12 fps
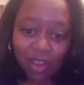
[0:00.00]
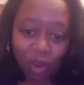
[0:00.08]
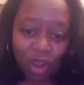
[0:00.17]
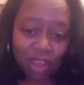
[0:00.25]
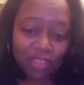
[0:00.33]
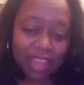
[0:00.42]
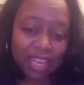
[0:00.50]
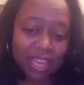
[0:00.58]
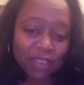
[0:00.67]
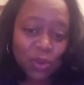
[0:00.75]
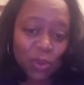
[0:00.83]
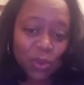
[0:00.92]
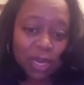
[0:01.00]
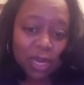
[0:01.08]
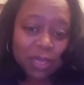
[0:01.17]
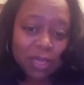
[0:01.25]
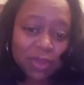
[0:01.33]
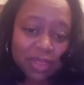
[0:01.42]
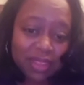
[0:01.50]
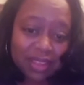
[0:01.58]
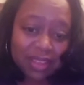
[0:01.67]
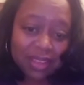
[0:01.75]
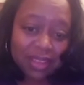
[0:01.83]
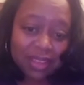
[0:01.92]
on that if you want to be with
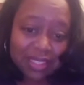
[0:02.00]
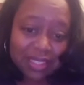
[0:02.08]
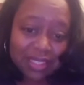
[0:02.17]
us.